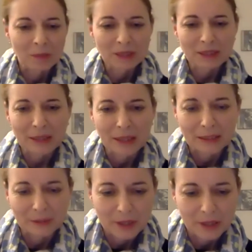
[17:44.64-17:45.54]
must say
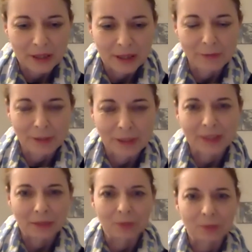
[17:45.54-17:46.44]
it's very
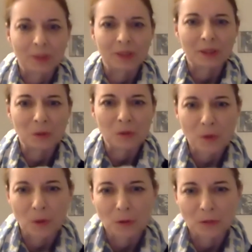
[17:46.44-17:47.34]
effective, whether you
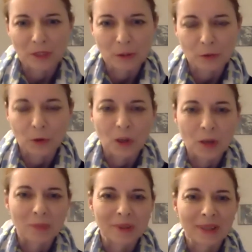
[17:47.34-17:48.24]
thought of this
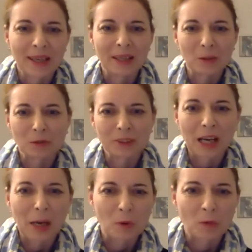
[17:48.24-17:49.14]
form ahead of
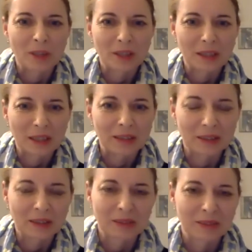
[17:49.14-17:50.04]
time or whether
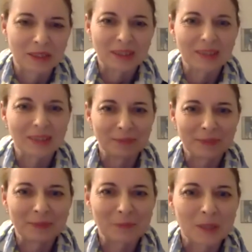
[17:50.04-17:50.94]
it's just,
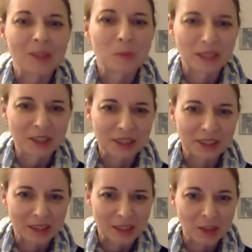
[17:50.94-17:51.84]
whether the
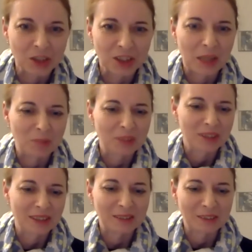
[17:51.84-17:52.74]
material shaped
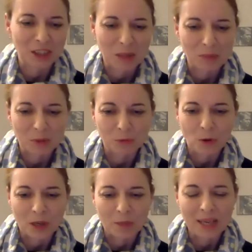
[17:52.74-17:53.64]
the
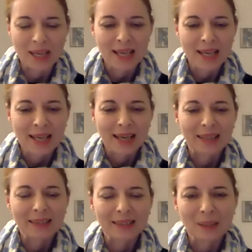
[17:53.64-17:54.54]
form.
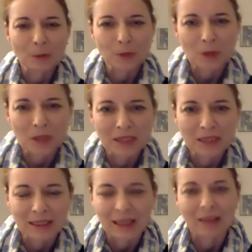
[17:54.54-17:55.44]
And then, of
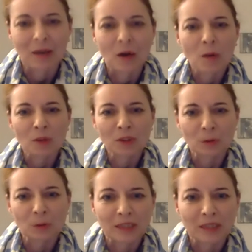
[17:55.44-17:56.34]
course, almost
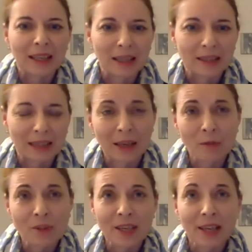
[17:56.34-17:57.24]
towards the end, and I
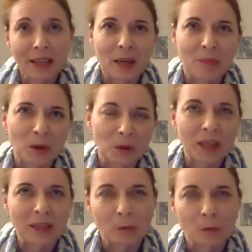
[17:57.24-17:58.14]
was thinking about,
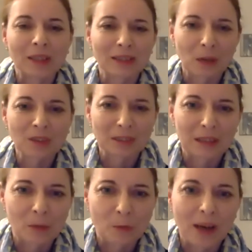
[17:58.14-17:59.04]
okay, so
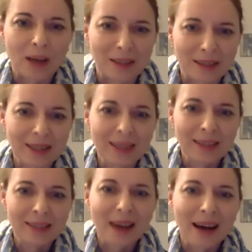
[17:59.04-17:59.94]
1001
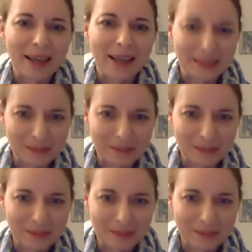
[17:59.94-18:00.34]
night,